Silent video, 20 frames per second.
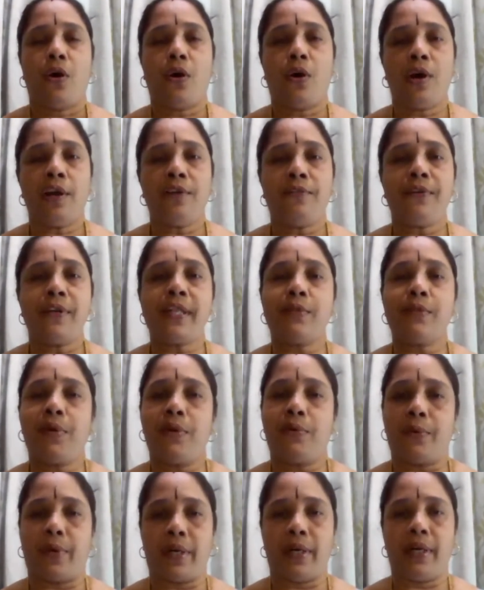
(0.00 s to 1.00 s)
All of us
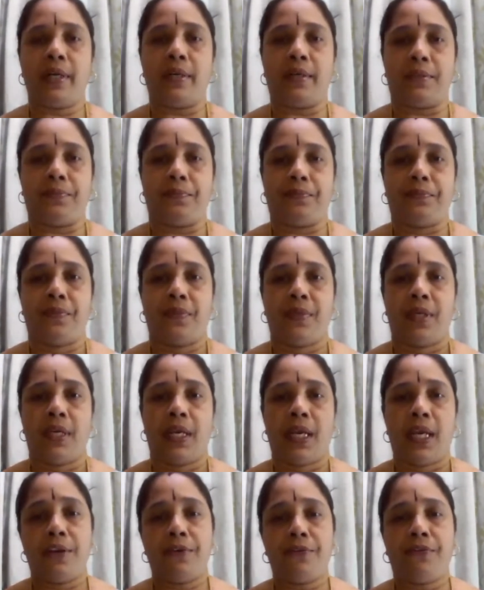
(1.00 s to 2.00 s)
would wonder
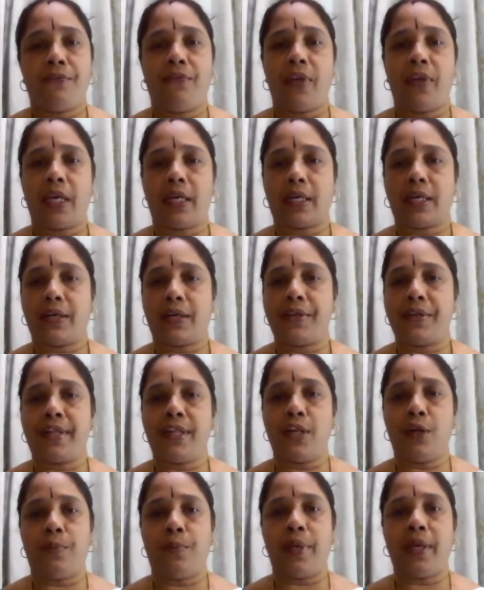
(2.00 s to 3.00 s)
if we are
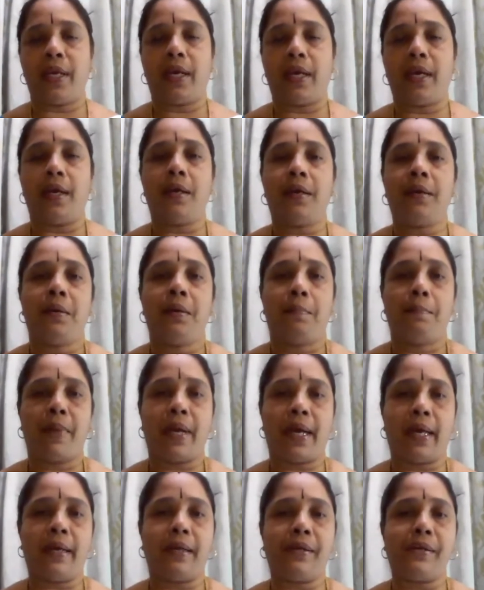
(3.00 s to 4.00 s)
consuming a
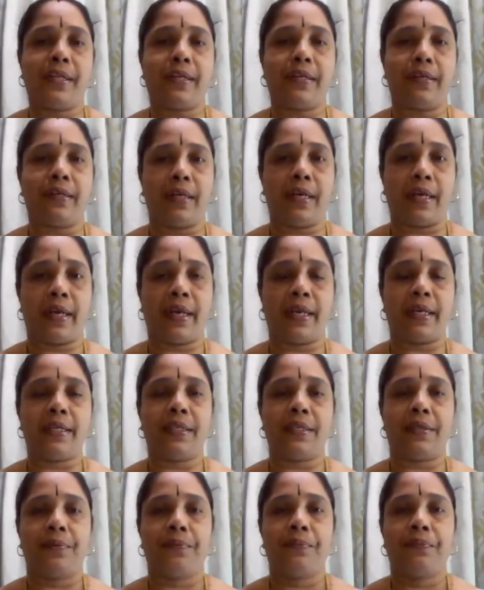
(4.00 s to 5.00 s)
balanced
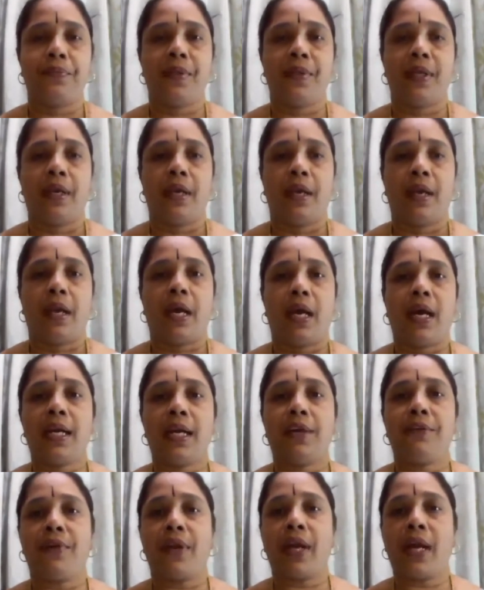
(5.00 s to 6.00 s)
diet.
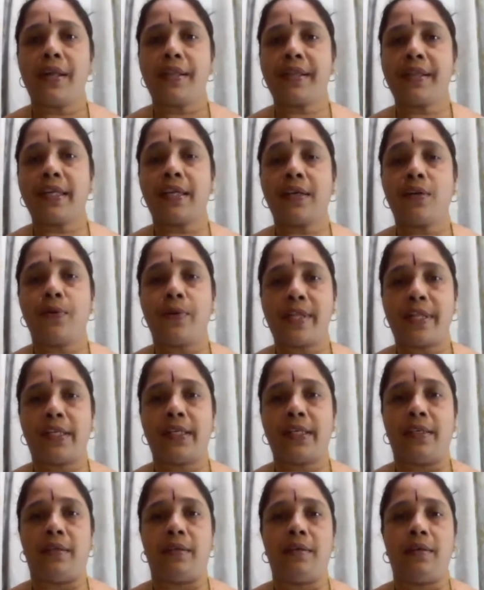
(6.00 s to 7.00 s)
And if I ask a
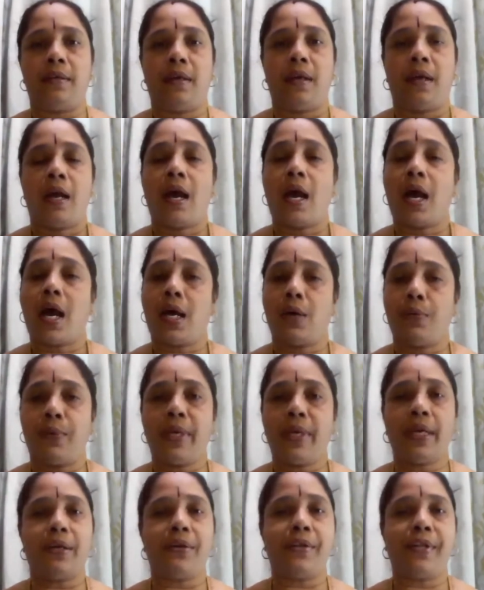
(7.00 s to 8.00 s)
question, are
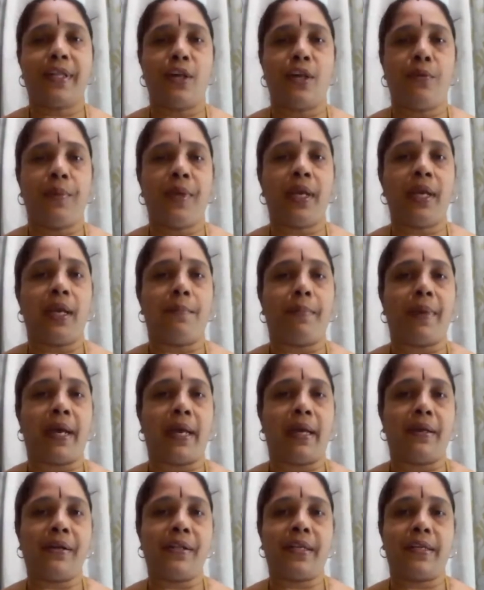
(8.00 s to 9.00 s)
we consuming a
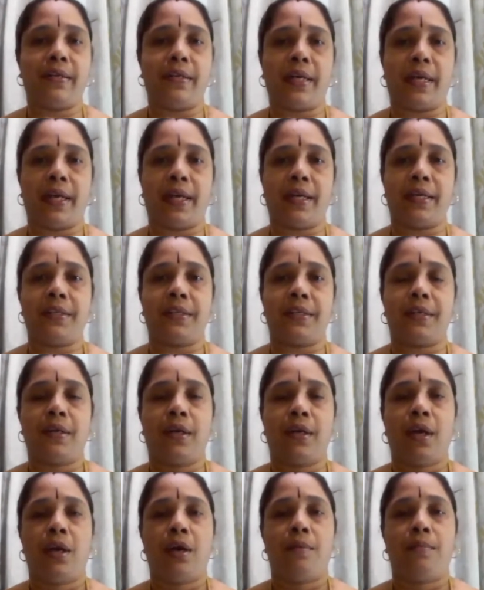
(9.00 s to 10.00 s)
balanced diet?
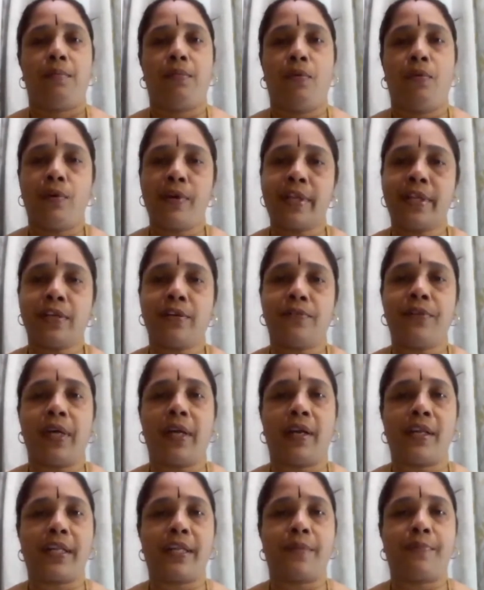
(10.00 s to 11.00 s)
Most of
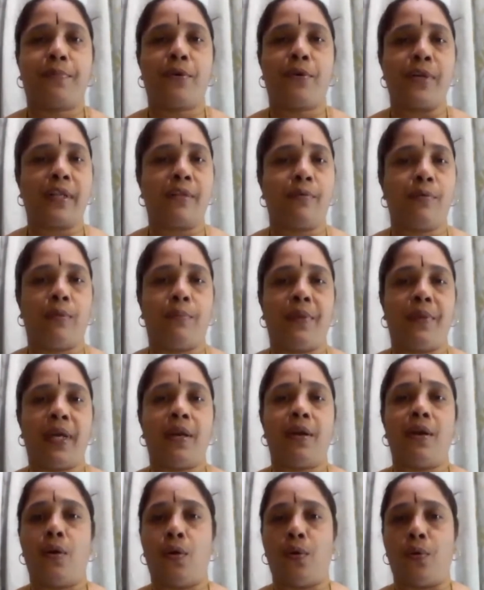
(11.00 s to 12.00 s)
the response would
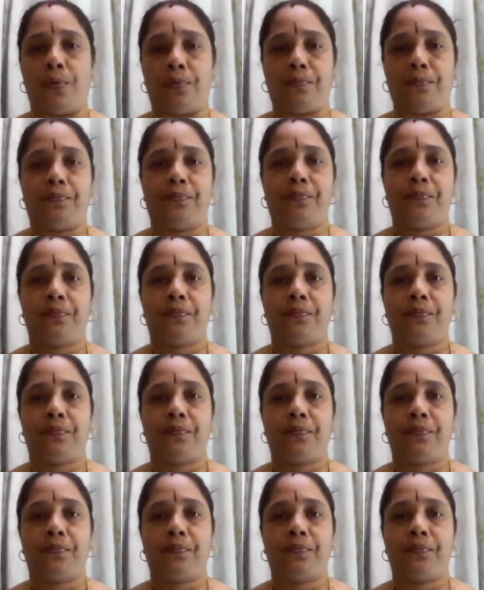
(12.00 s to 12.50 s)
be no.